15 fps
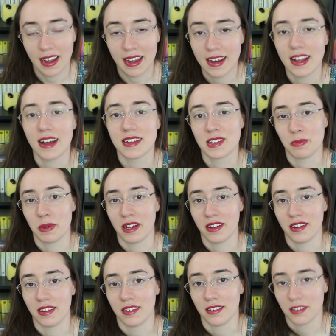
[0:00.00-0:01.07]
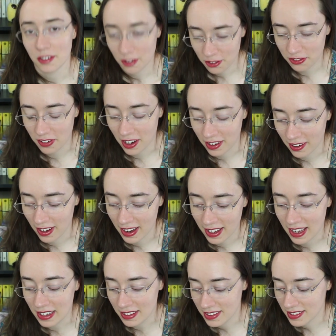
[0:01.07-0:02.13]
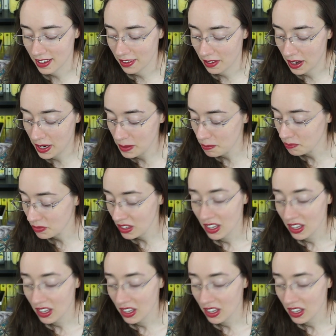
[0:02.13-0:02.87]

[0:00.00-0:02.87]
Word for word: it has been fun, I can say that.